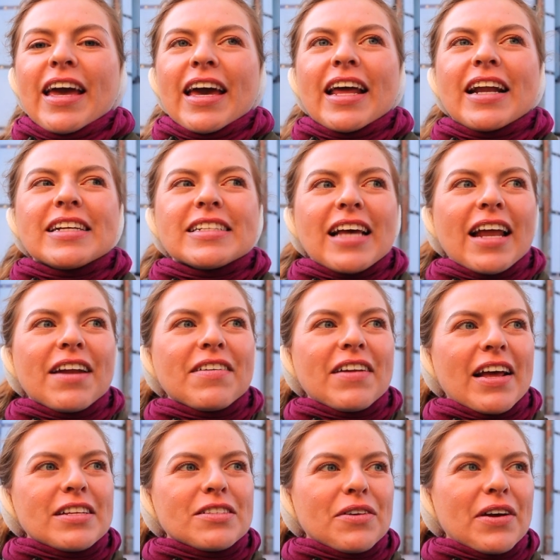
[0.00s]
it is kind of a
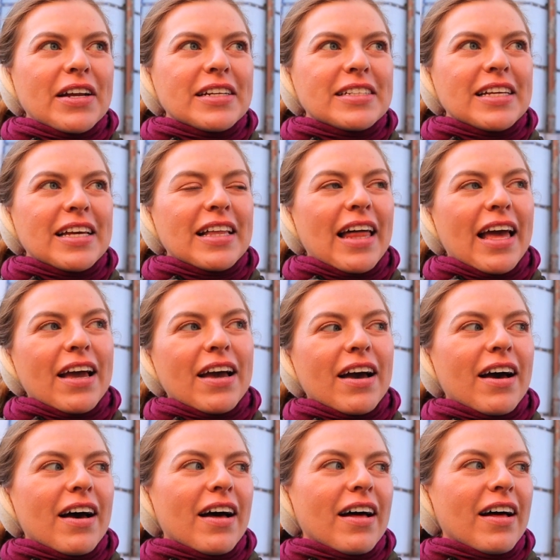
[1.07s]
nice way to see
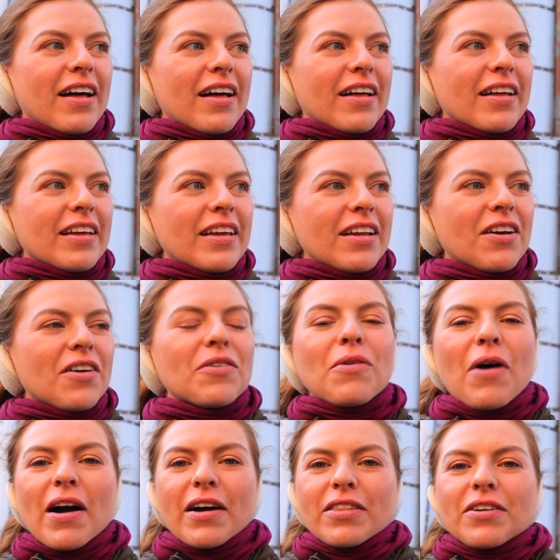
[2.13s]
walk